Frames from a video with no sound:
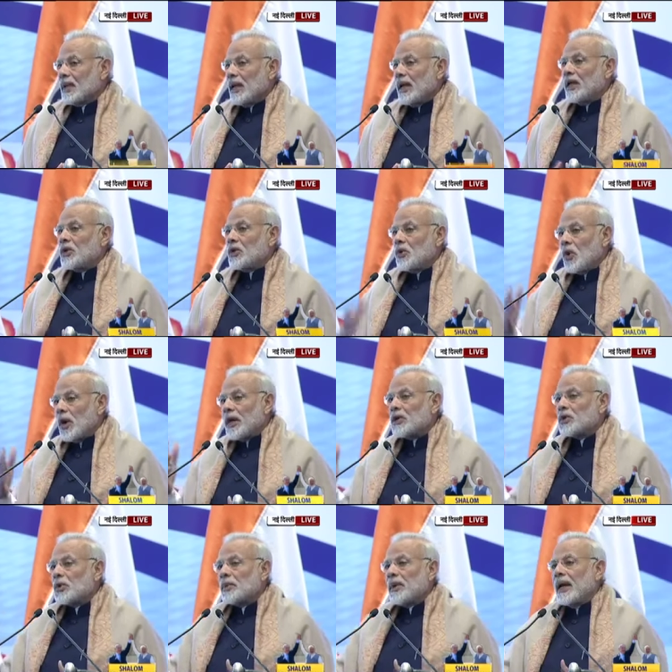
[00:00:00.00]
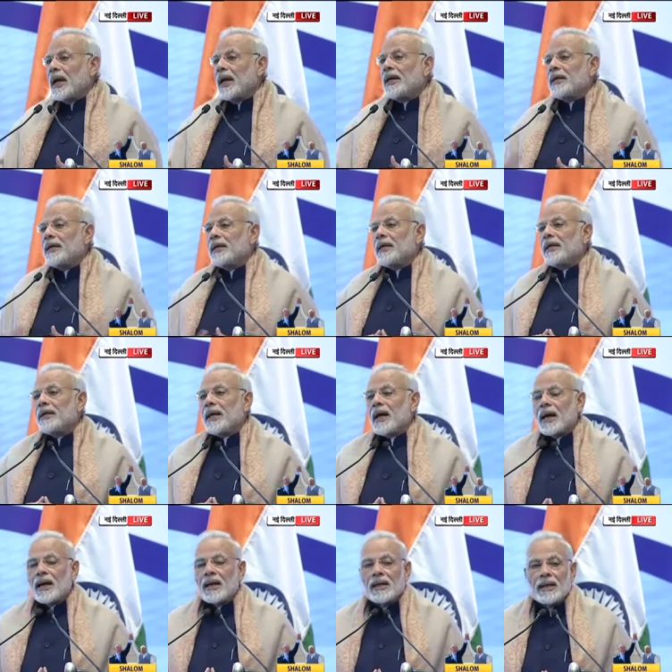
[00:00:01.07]
is going to be held in
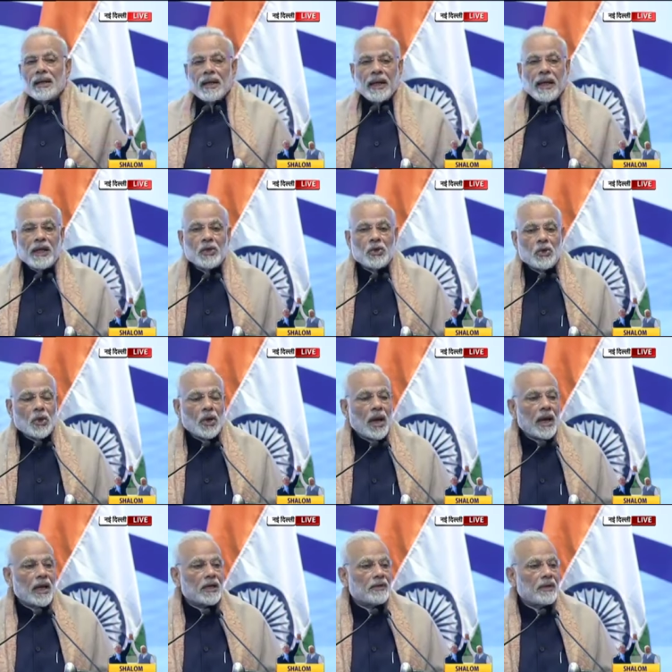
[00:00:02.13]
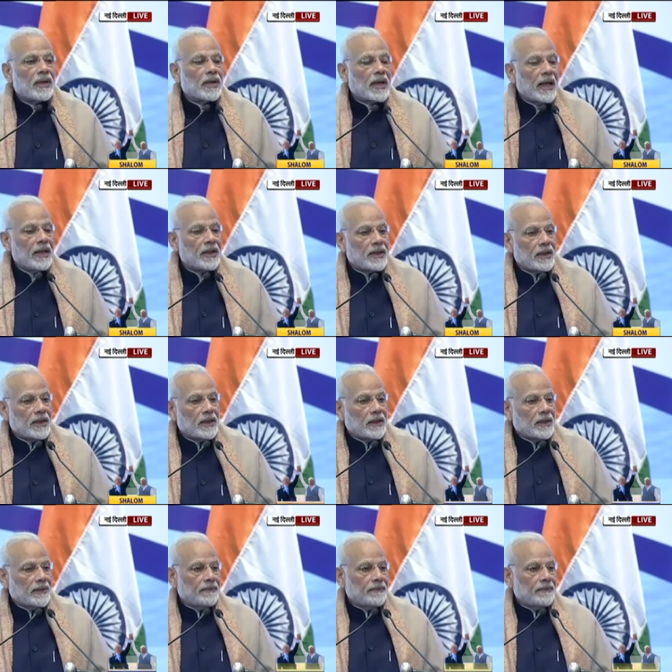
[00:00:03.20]
India in July 2018.